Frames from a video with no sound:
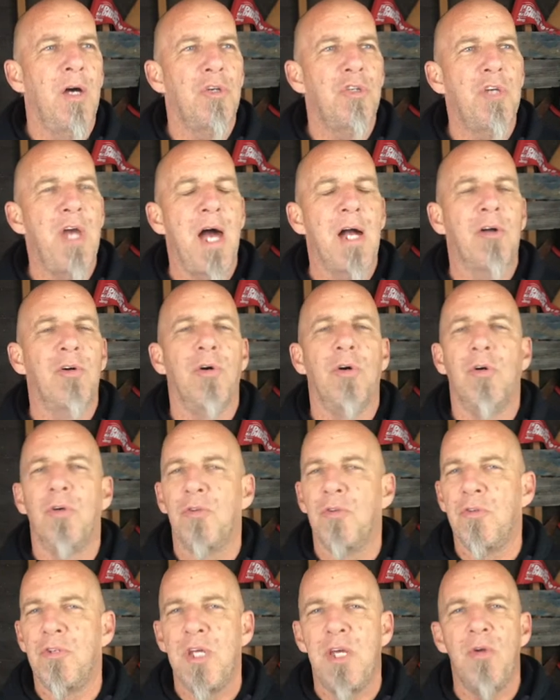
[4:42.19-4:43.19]

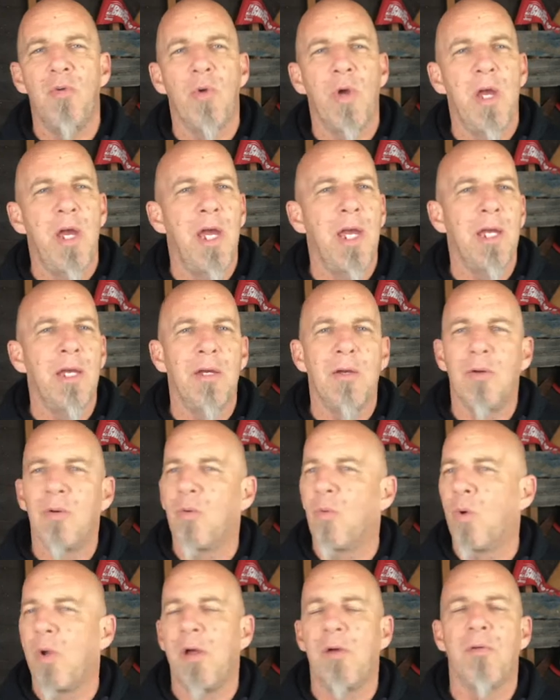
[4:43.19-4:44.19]
shackle,
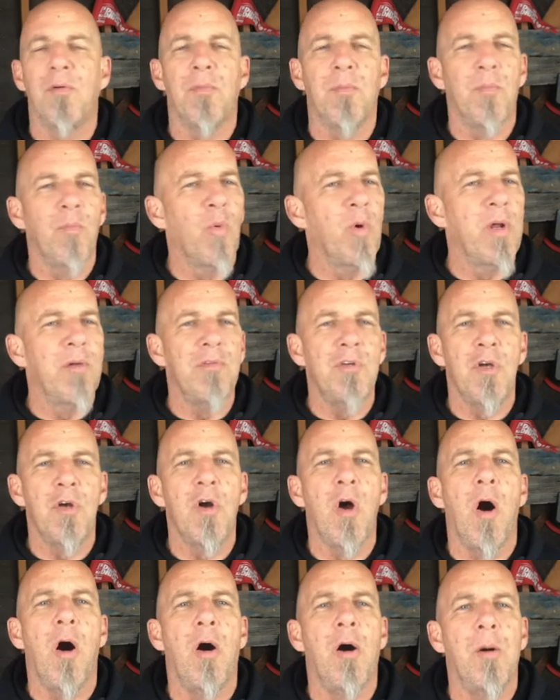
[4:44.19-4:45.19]
D-ring, whatever you
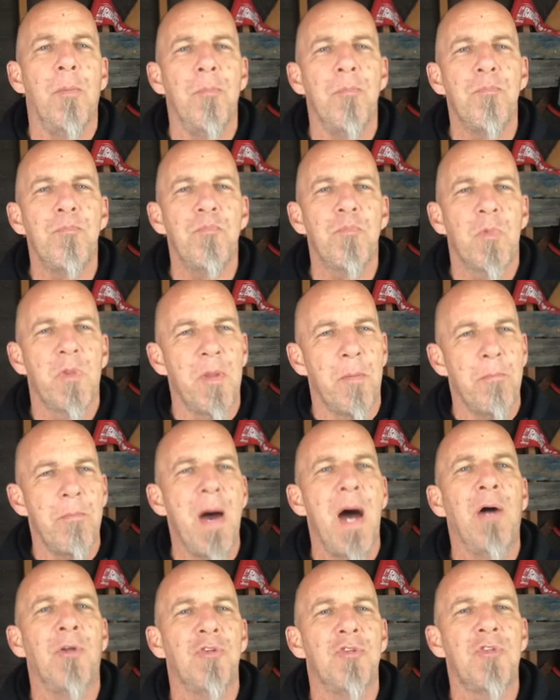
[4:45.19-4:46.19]
call them, the
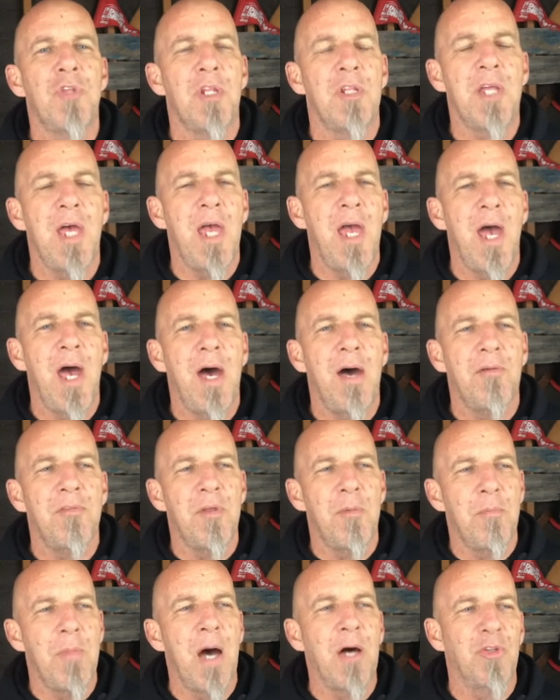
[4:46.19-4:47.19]
mounts that they
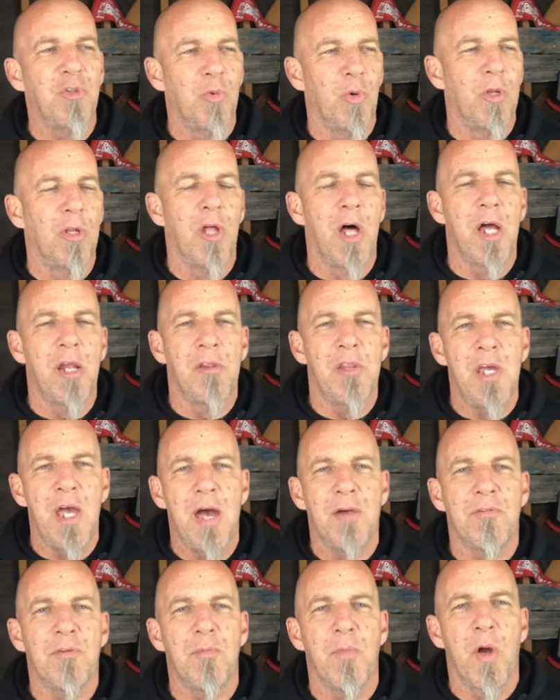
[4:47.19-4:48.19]
have that mount to a lot of the
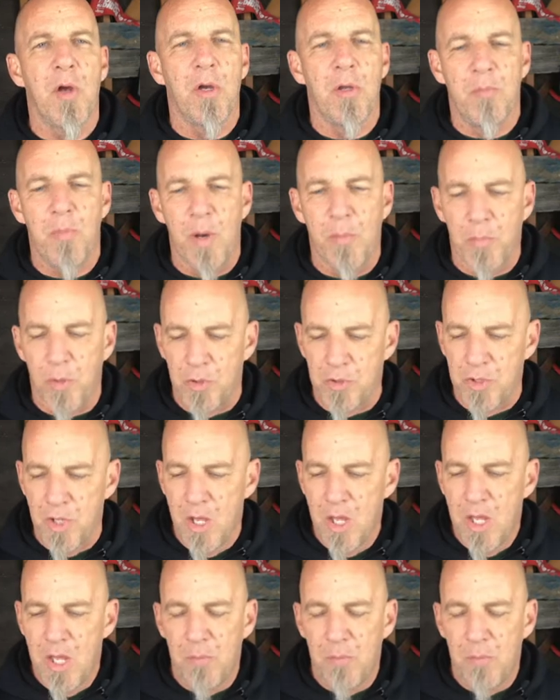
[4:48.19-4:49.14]
aftermarket bumpers.